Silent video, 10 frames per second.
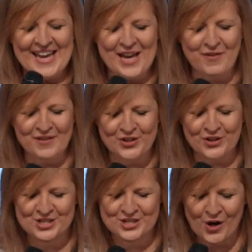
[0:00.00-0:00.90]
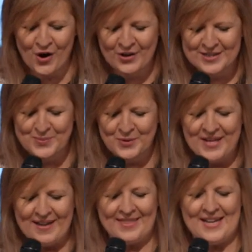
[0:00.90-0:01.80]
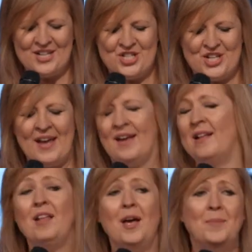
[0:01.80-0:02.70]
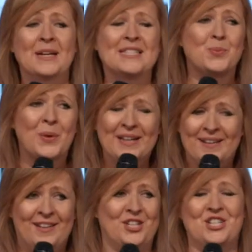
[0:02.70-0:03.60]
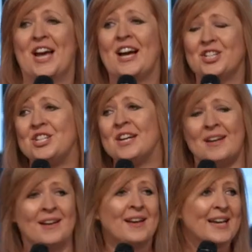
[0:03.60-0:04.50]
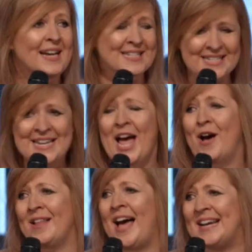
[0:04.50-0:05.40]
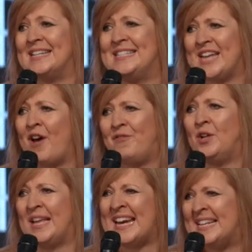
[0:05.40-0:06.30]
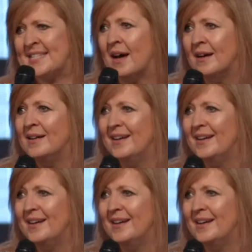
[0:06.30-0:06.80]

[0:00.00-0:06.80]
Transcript: Even your dogs will get their share. Like my sweet little Chachi is now like a devil eater.